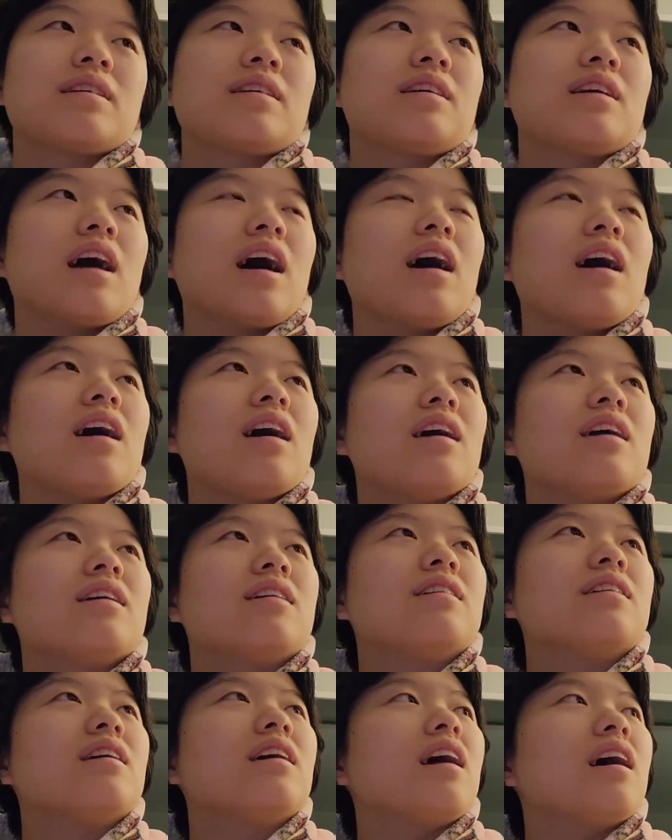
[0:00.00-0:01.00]

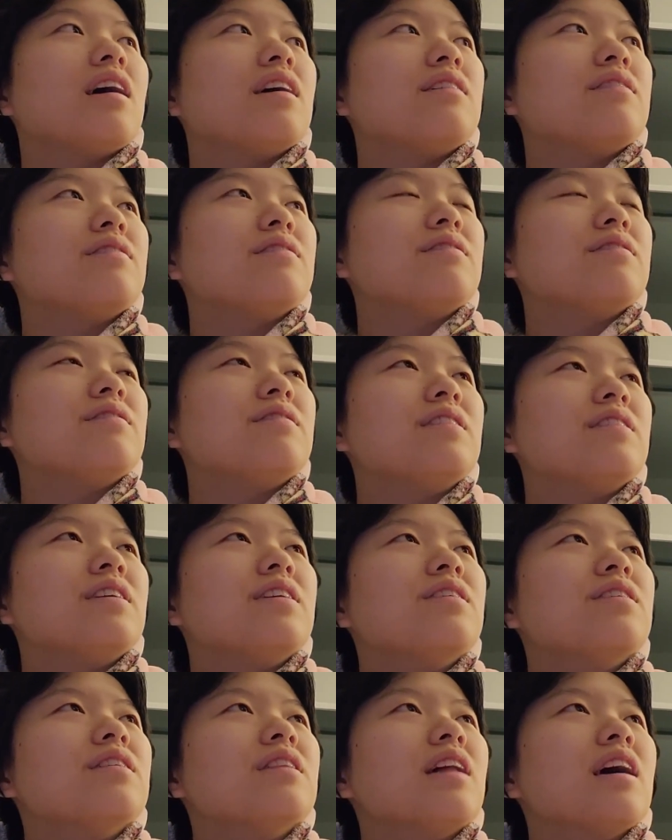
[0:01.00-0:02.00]
yeah, I
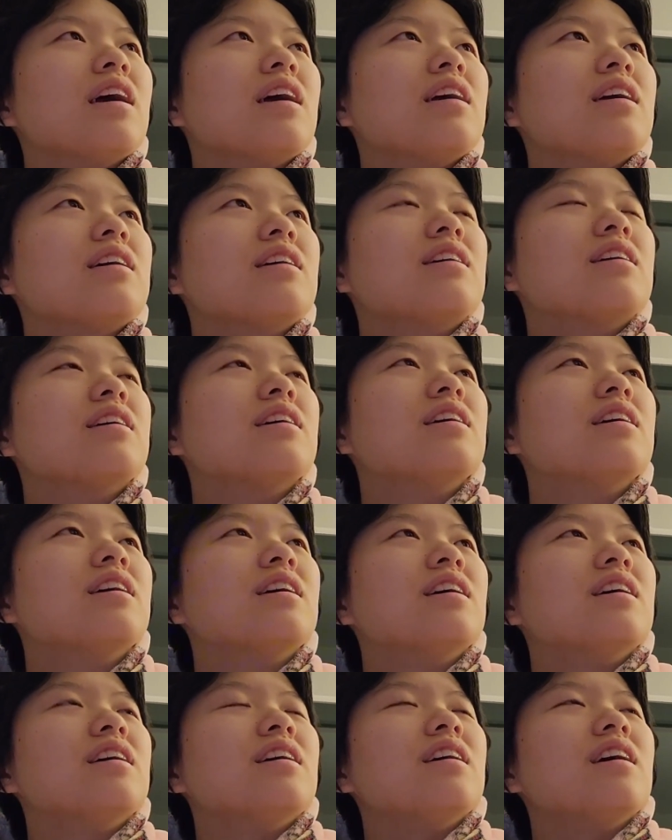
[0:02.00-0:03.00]
feel like
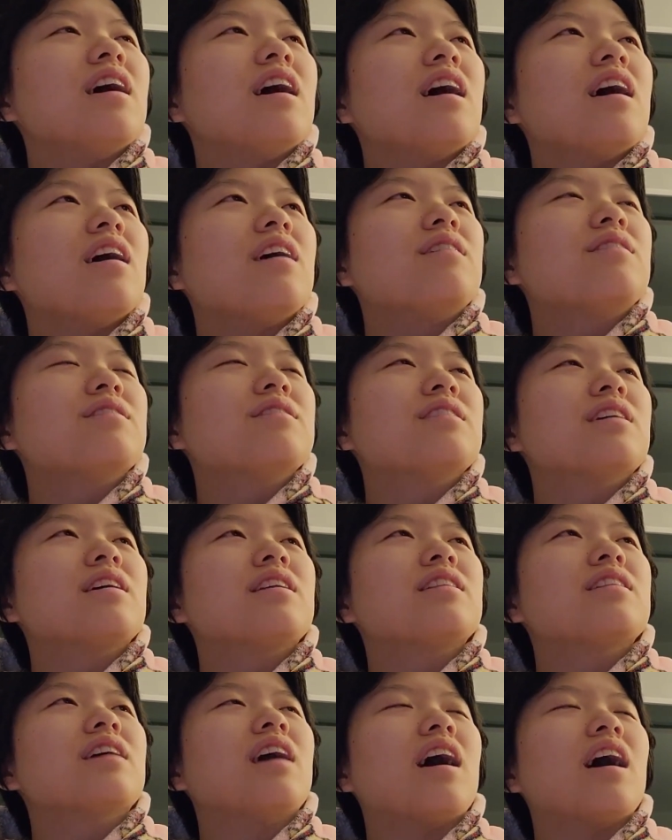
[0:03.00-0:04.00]
I was
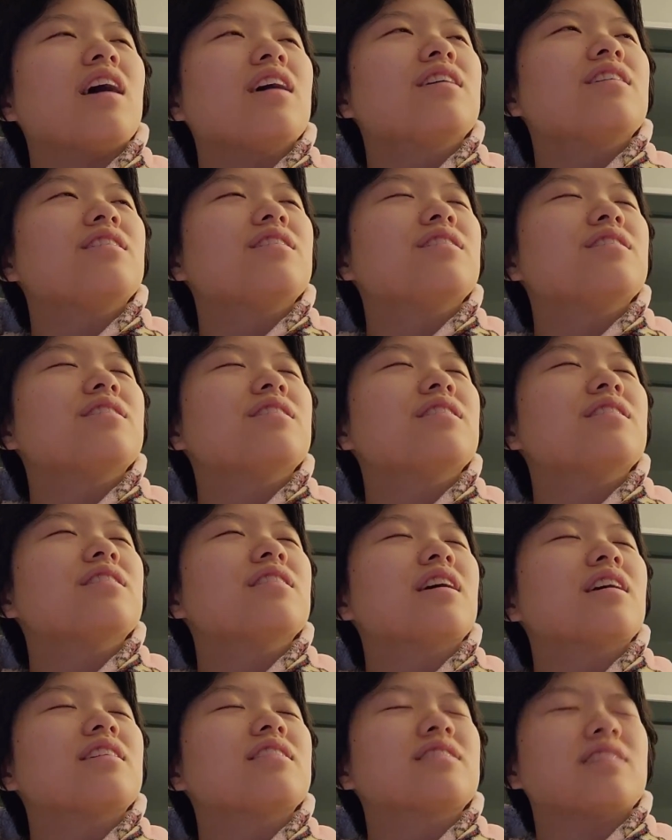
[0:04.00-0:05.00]
like tired.
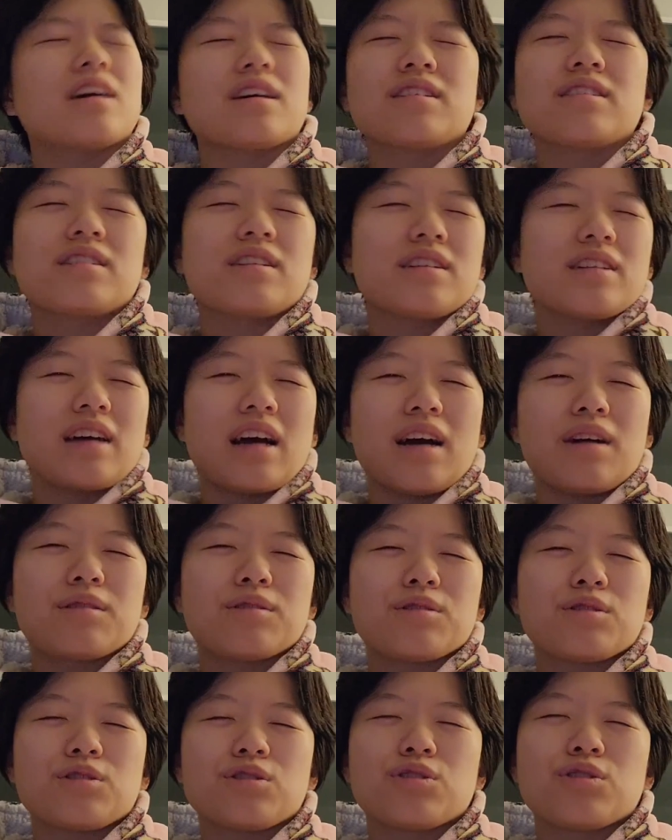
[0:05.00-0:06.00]
Like Saturday, the
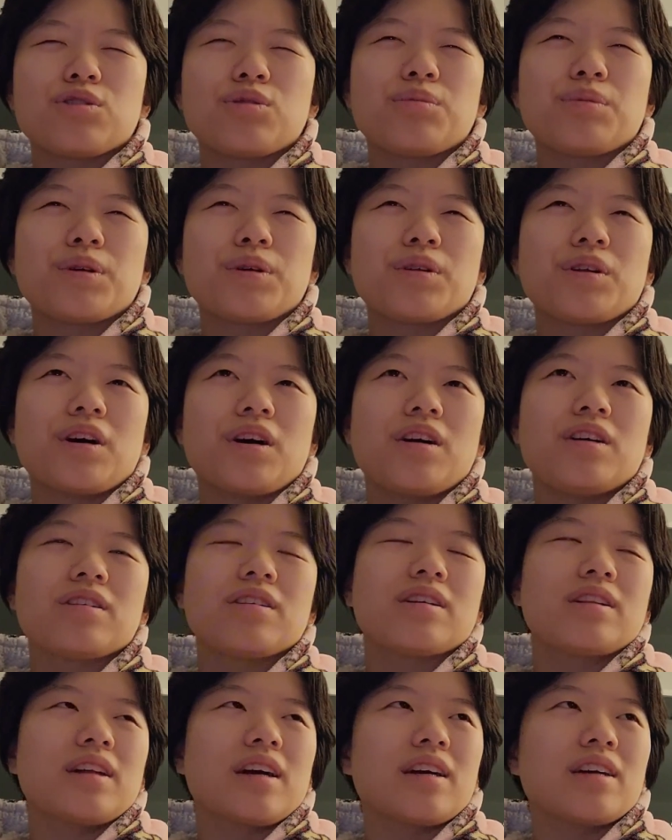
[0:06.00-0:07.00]
hours are super
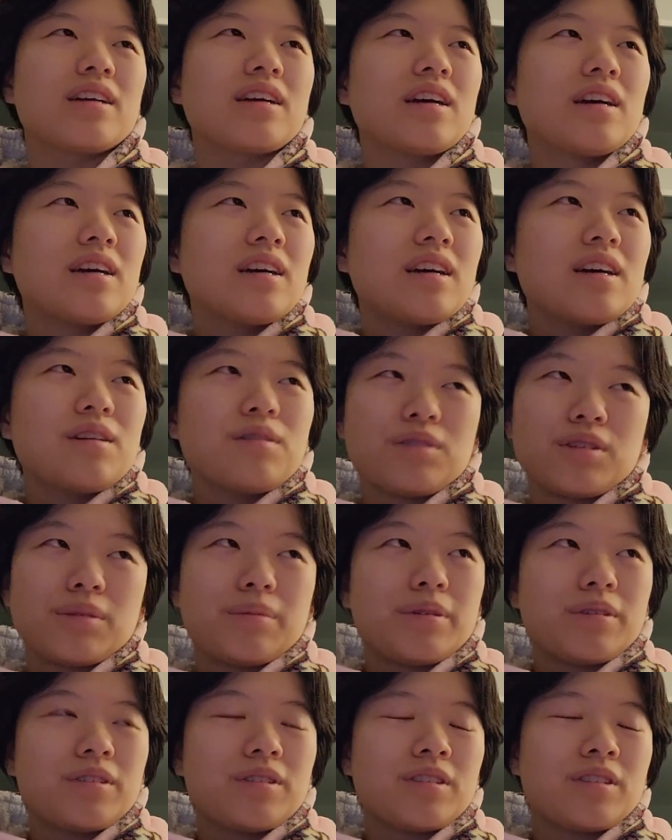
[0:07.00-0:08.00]
long. Like it was
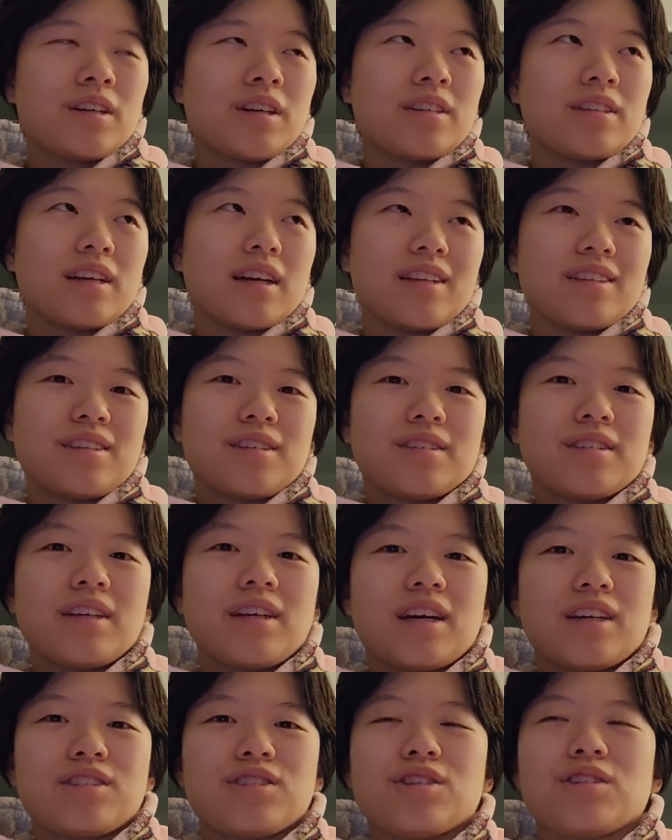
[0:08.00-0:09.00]
supposed to start at
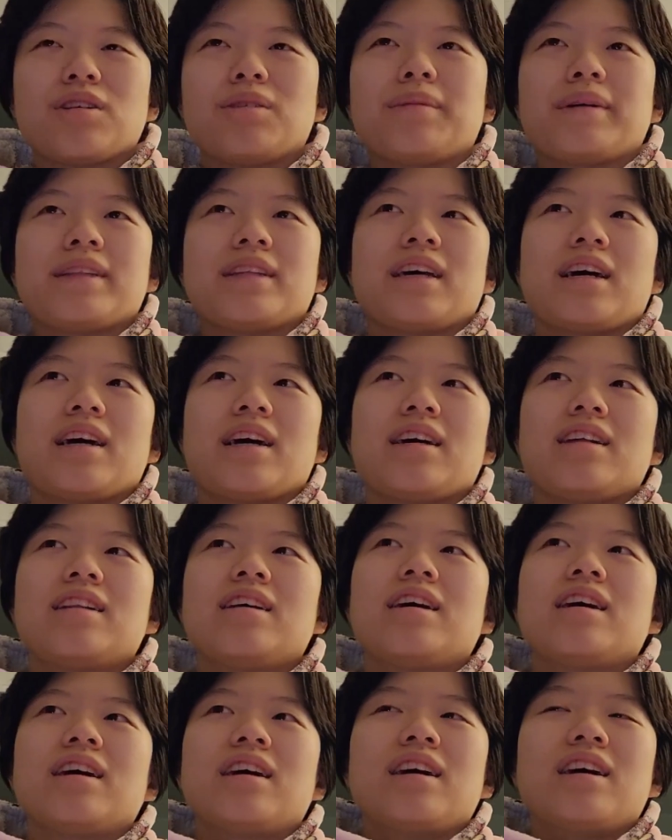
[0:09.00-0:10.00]
9:30. I showed up at
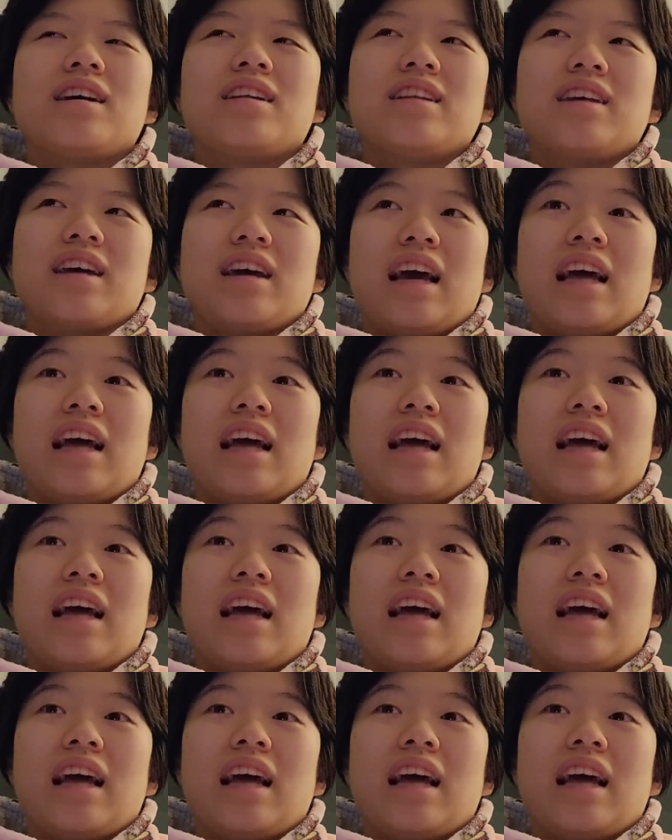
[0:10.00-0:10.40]
10, and then